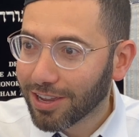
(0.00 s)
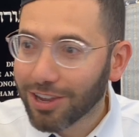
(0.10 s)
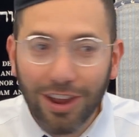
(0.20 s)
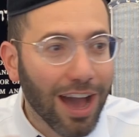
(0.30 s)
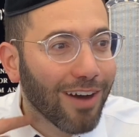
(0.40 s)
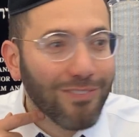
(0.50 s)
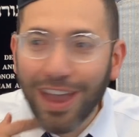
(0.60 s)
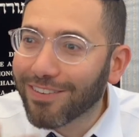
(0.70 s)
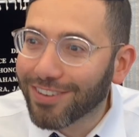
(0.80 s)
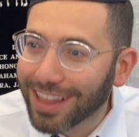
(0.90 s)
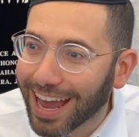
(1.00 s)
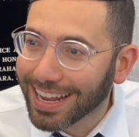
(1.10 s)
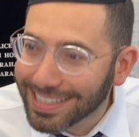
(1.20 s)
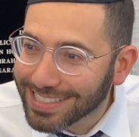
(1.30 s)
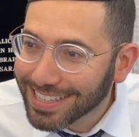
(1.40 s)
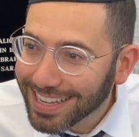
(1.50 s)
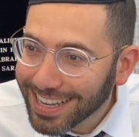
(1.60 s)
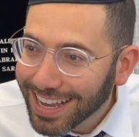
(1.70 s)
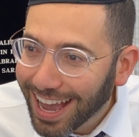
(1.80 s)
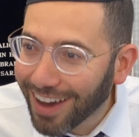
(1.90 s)
You know how painful that is?
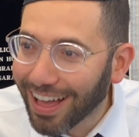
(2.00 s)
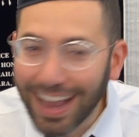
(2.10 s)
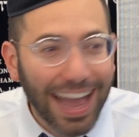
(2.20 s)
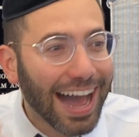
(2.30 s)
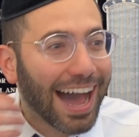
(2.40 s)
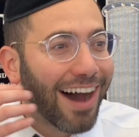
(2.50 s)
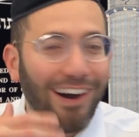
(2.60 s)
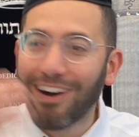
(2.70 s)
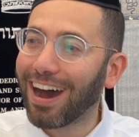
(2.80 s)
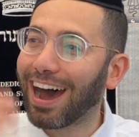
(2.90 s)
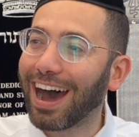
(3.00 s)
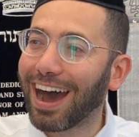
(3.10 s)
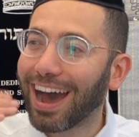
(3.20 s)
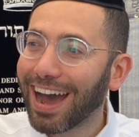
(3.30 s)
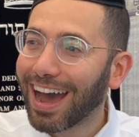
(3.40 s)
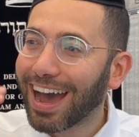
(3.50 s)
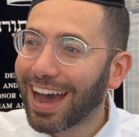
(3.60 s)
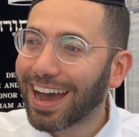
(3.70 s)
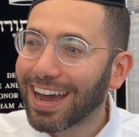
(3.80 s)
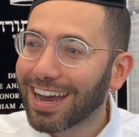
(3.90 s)
I'm like, oh!
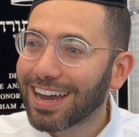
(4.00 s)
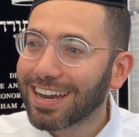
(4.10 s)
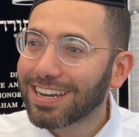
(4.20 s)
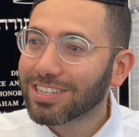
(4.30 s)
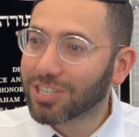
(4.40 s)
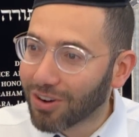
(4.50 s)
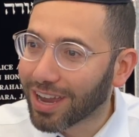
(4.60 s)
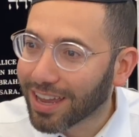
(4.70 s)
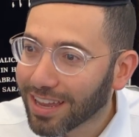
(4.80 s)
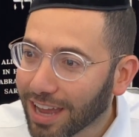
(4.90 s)
Chew it.